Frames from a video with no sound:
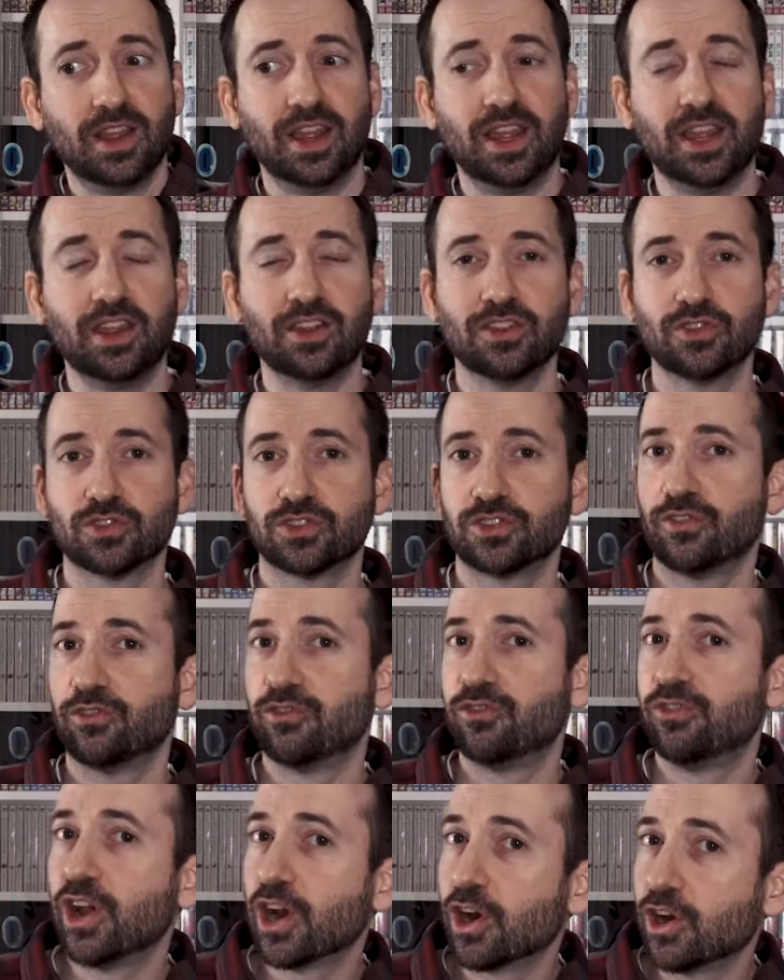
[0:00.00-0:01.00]
it, it was a
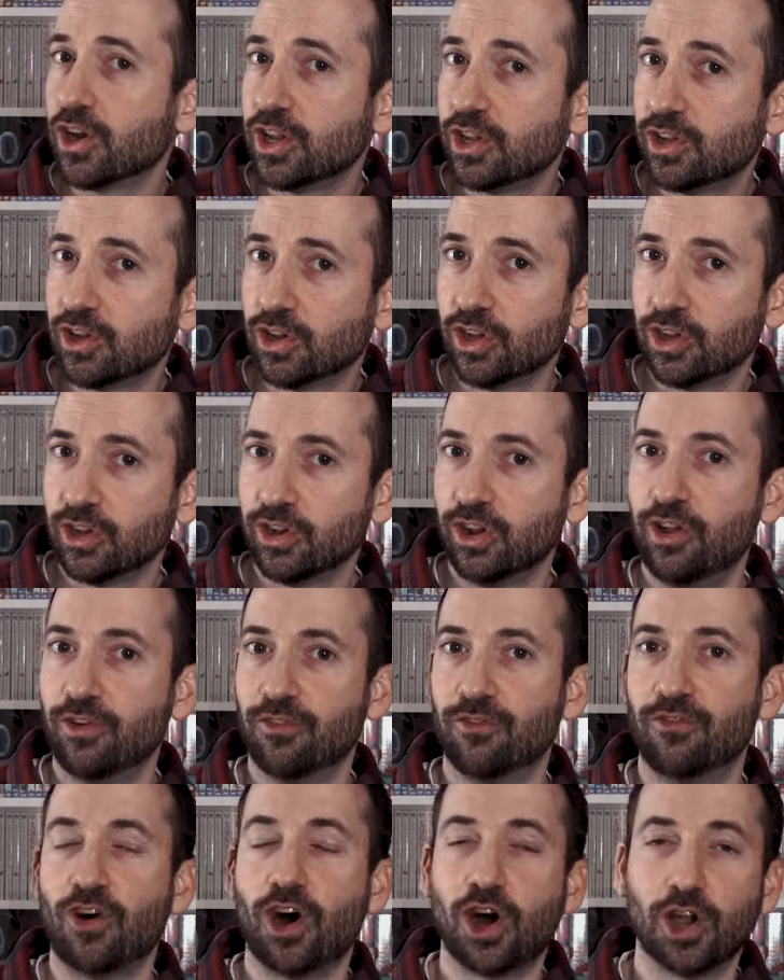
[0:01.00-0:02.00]
very good
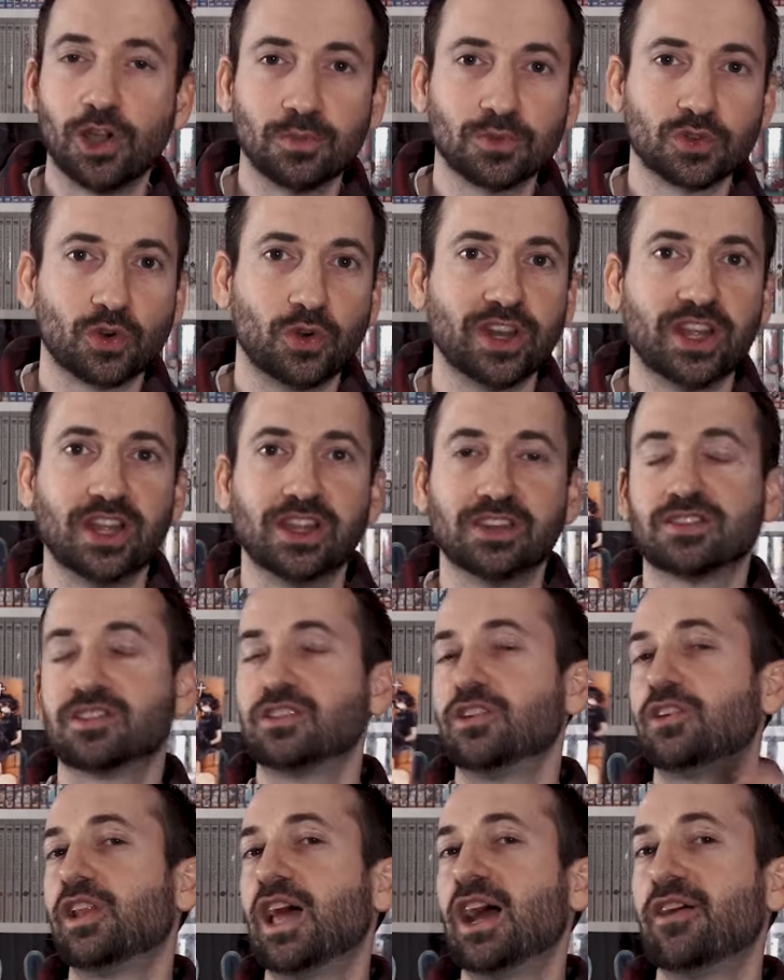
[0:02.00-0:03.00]
volume 28,
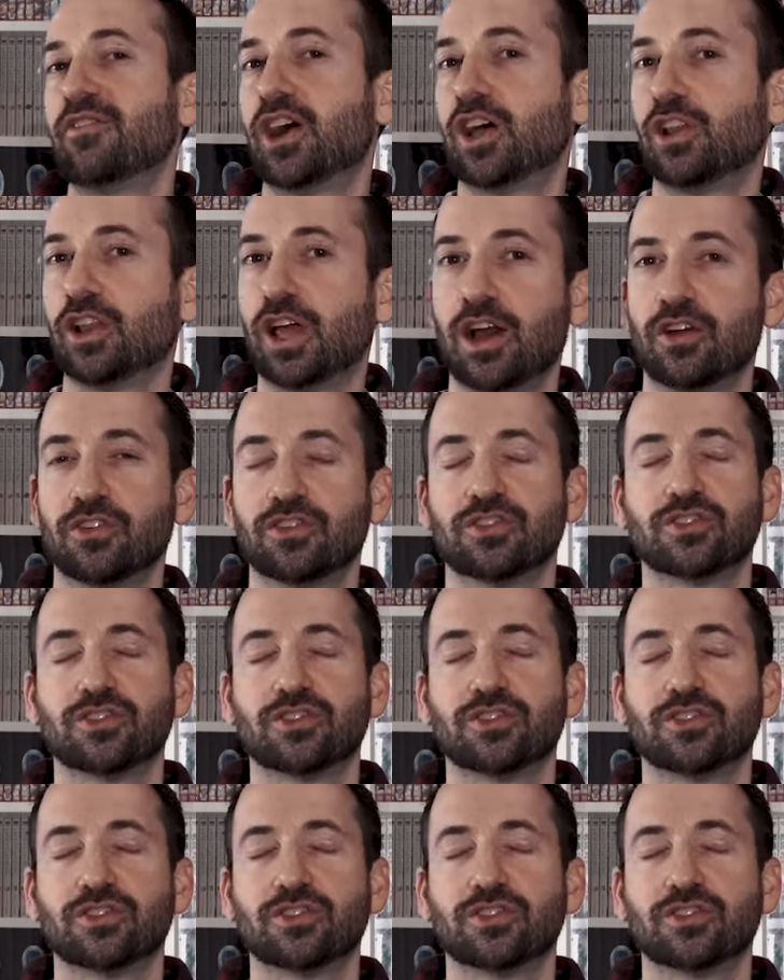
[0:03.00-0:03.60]
still laugh out loud.